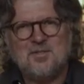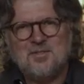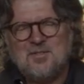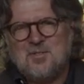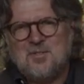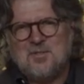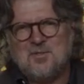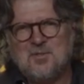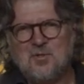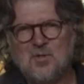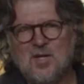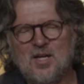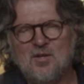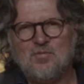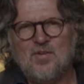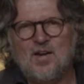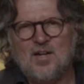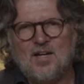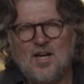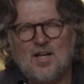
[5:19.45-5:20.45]
you
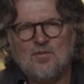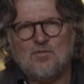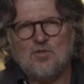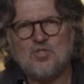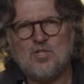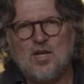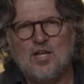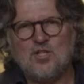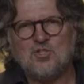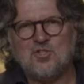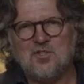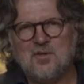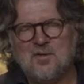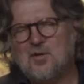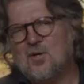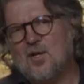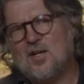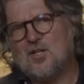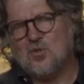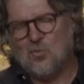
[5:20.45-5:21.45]
can't find
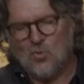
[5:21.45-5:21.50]
conversation you're